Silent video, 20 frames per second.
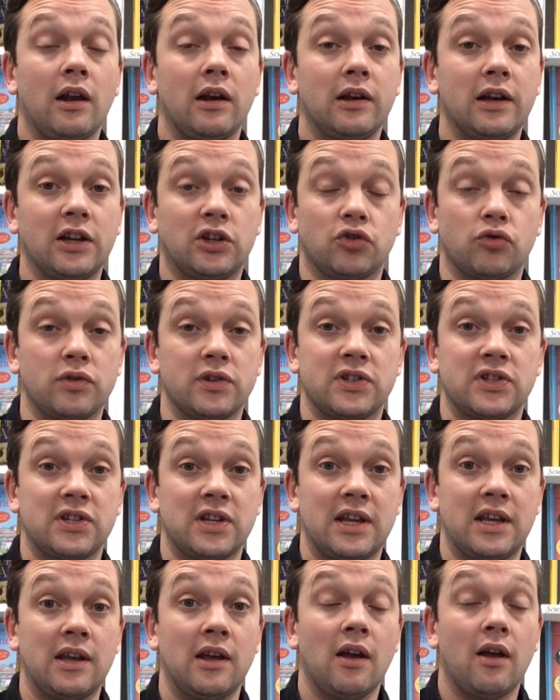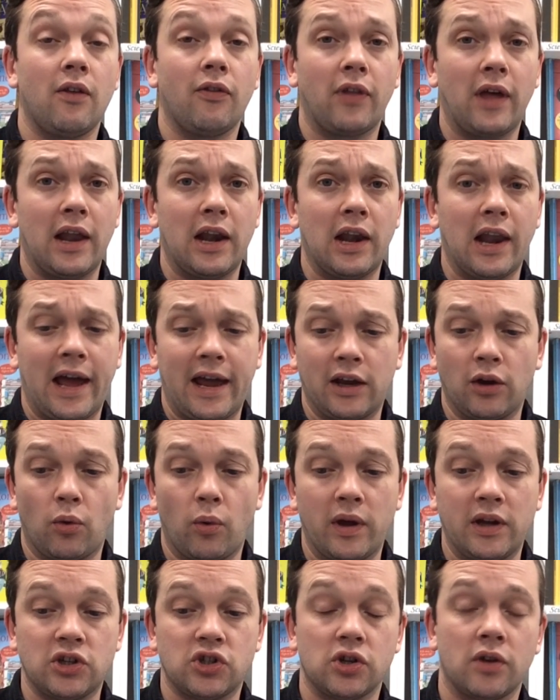literacy, their
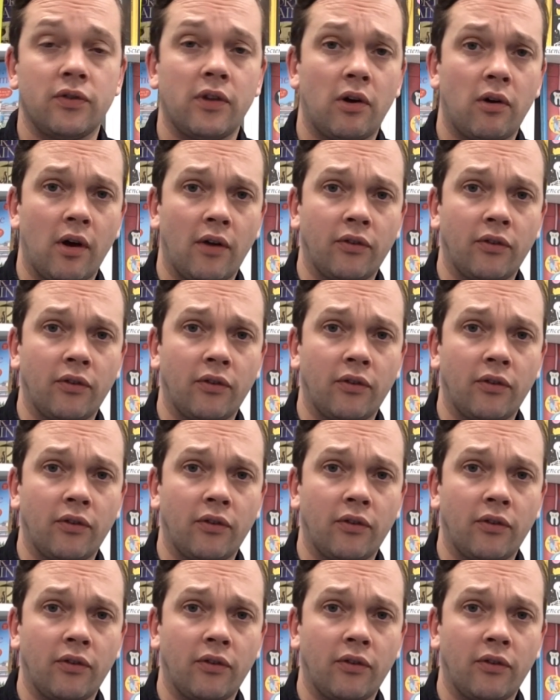language and their